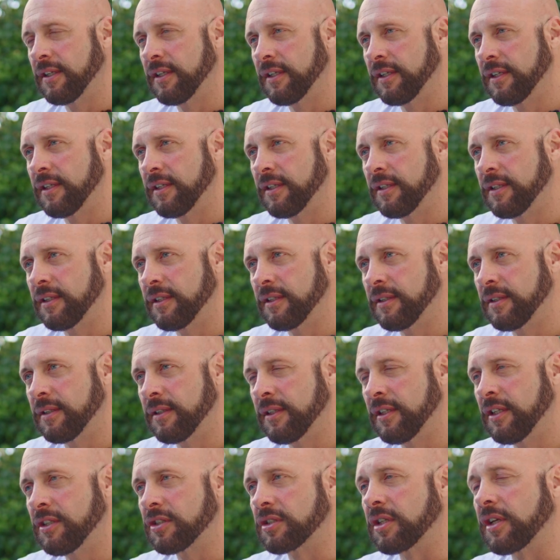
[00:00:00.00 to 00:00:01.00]
HEG
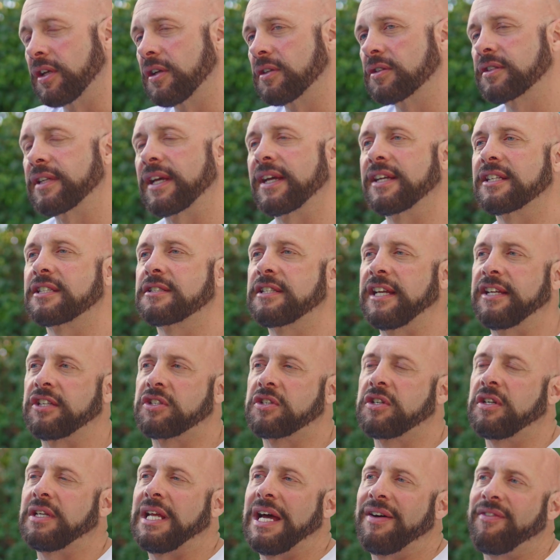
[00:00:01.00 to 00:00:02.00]
so you're saying it's, it's
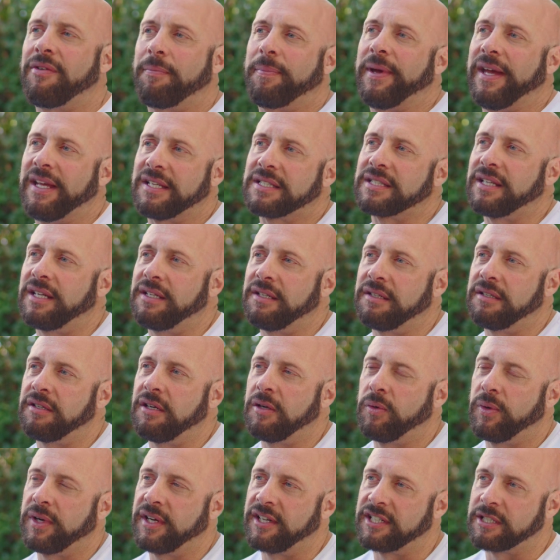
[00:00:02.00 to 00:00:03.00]
good to have a baseline to
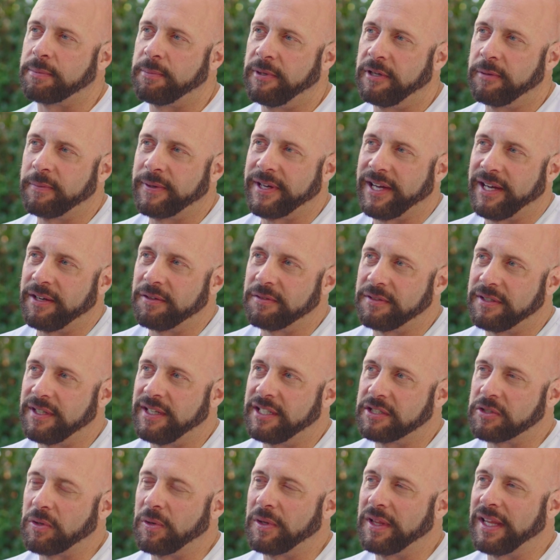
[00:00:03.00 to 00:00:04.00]
know where your sperm count
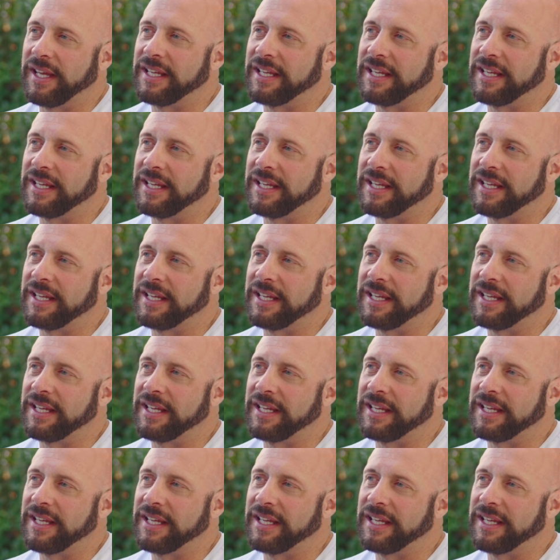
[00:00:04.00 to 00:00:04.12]
is, or at